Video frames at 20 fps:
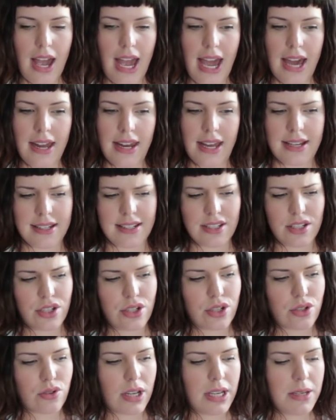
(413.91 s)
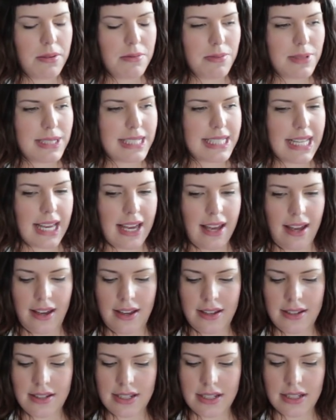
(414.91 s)
And it has stripes
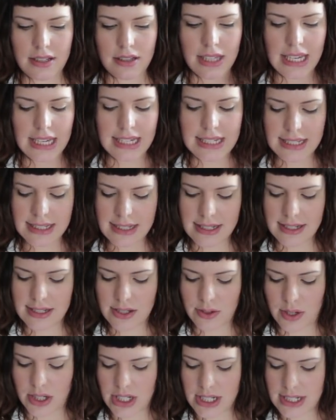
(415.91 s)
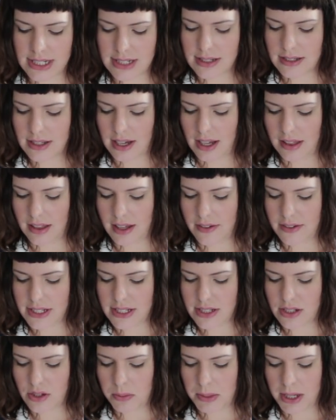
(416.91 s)
and lace. So I love it
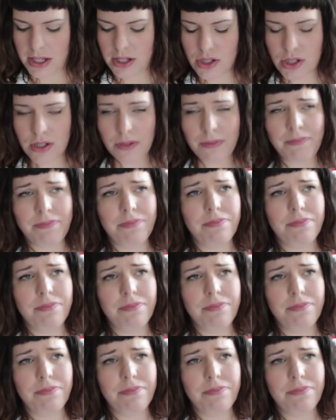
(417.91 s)
so much.